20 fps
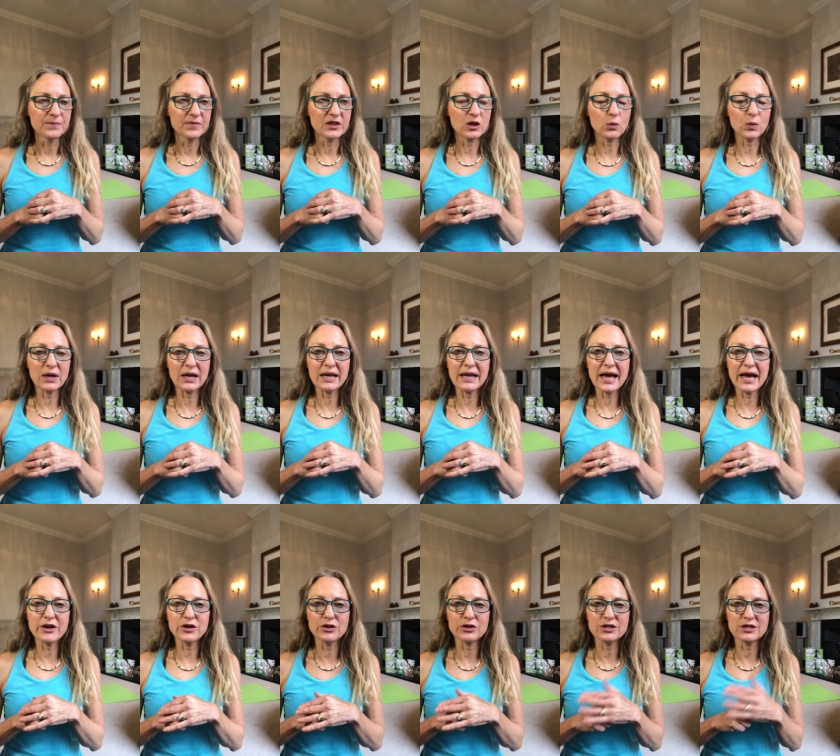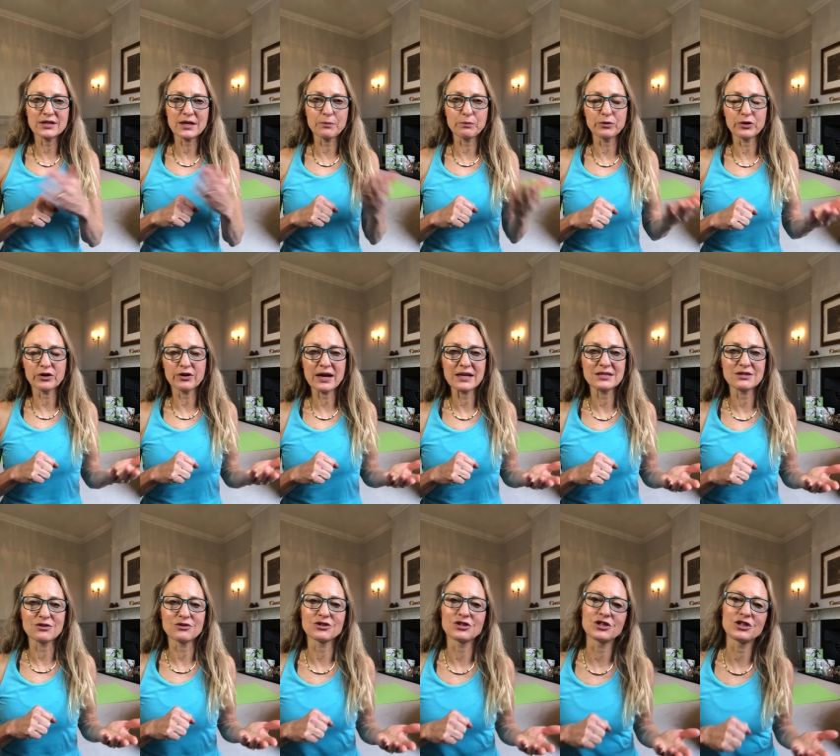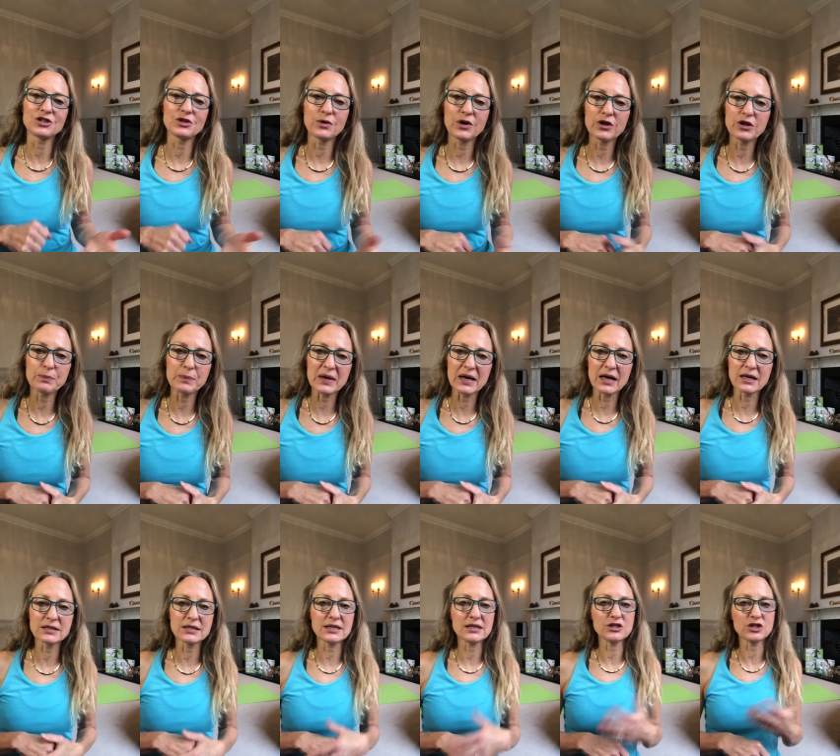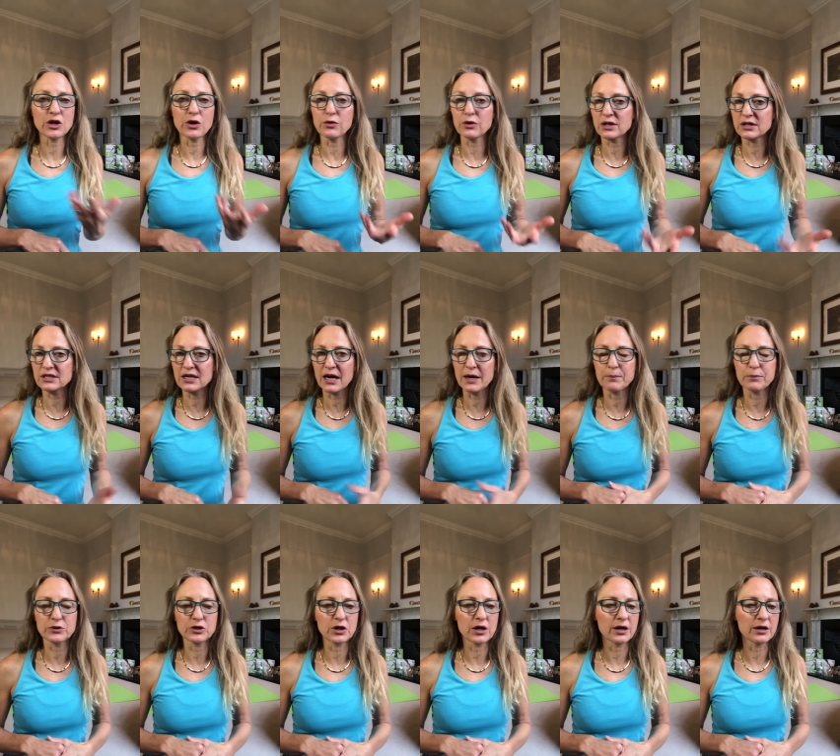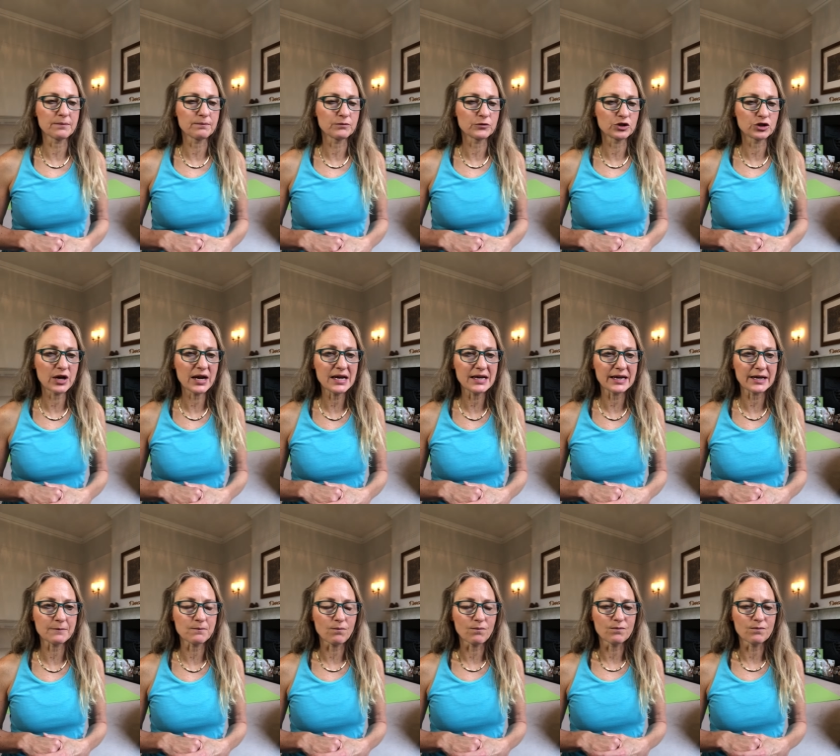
that will allow you to then progress on to do other Pilates yoga type um, training